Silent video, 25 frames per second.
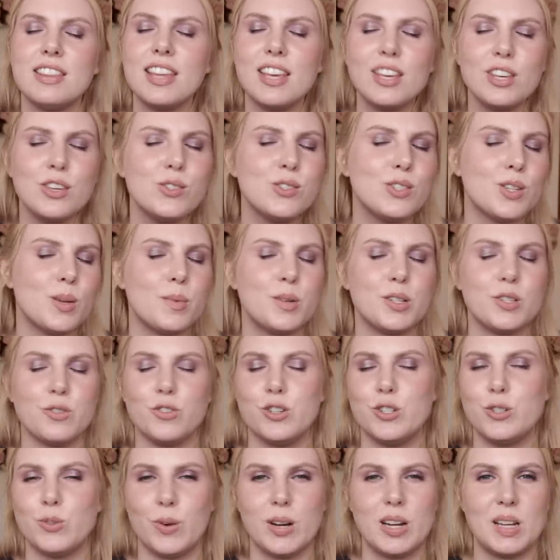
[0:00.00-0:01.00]
Thank you so much
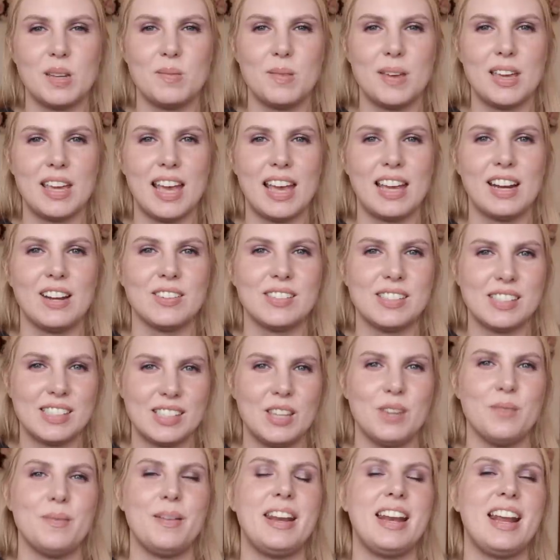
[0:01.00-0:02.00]
for joining me, and I'll
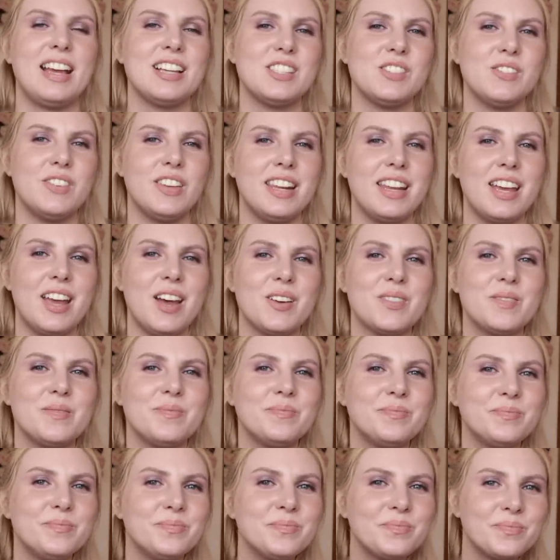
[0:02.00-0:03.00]
see you in my next video.
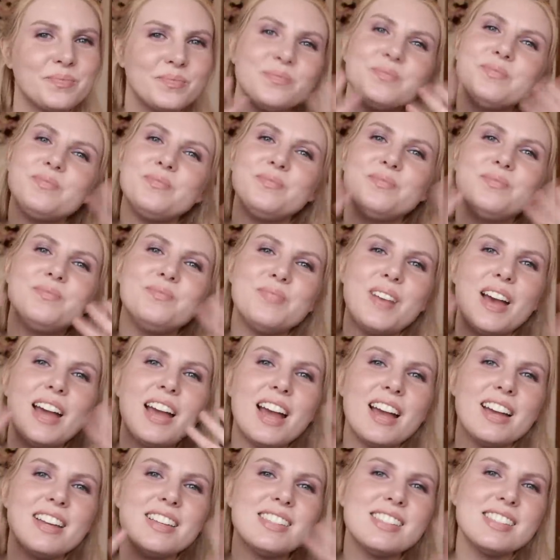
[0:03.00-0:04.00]
Bye,
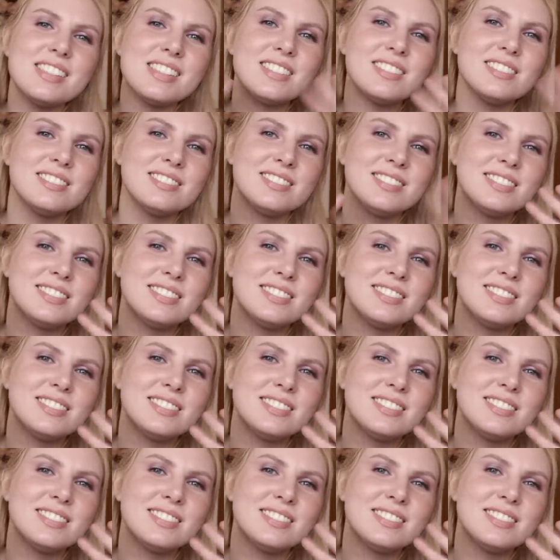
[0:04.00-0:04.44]
guys.